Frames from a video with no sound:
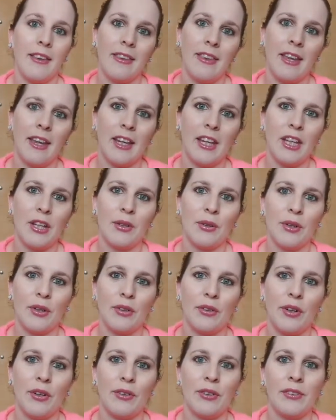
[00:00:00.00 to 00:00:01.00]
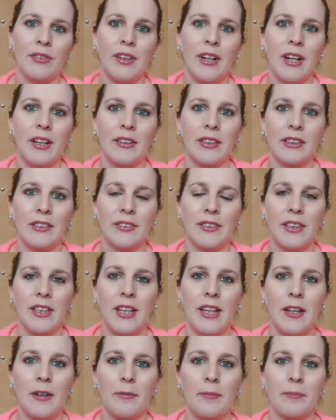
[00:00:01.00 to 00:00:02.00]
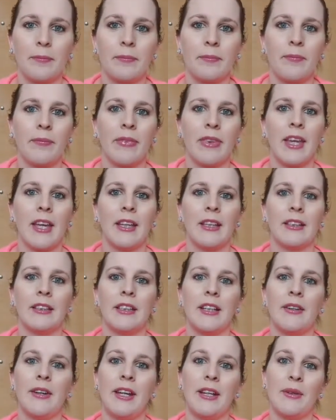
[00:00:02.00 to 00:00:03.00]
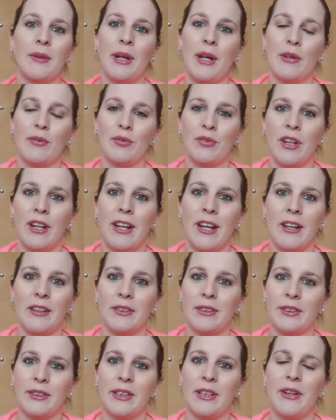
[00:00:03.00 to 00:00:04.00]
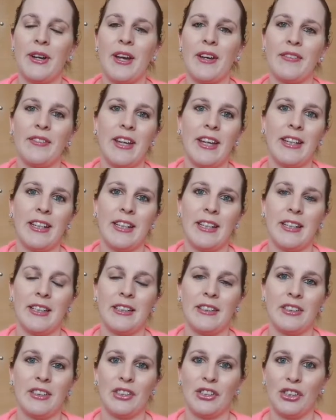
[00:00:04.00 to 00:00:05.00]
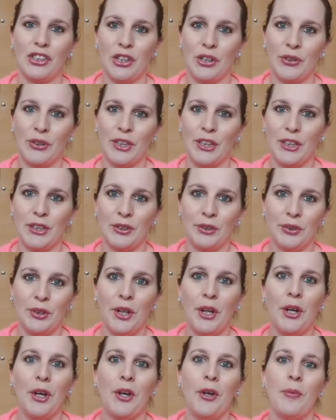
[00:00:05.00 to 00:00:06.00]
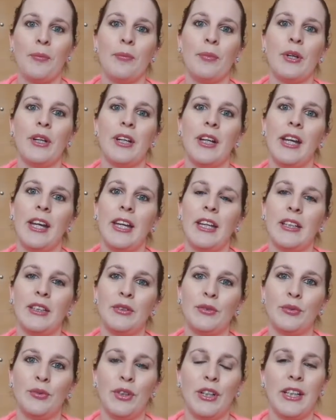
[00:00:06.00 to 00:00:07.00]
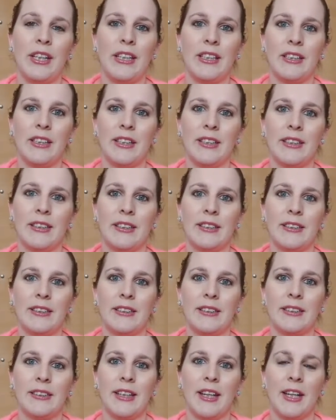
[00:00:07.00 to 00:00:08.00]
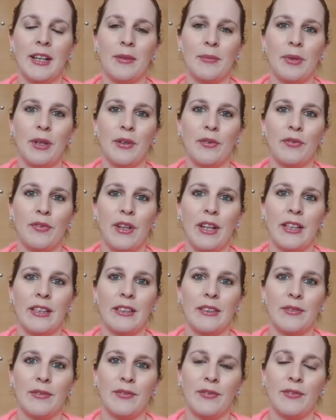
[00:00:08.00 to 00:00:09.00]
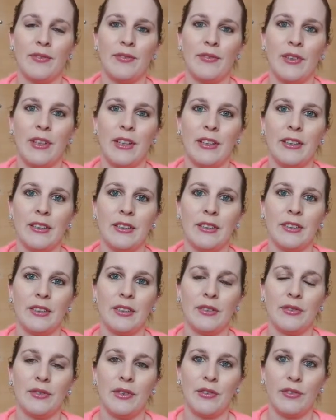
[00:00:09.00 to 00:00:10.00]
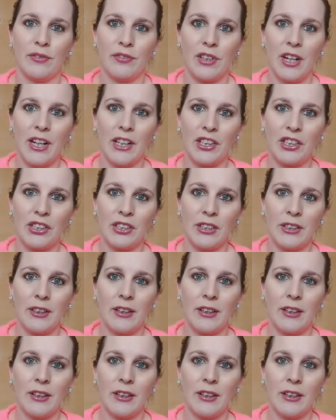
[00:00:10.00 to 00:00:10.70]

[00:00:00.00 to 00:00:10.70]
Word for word: thank you coronavirus for that so anyway I've run out so I don't have any to show you but it really does help your face feel refreshed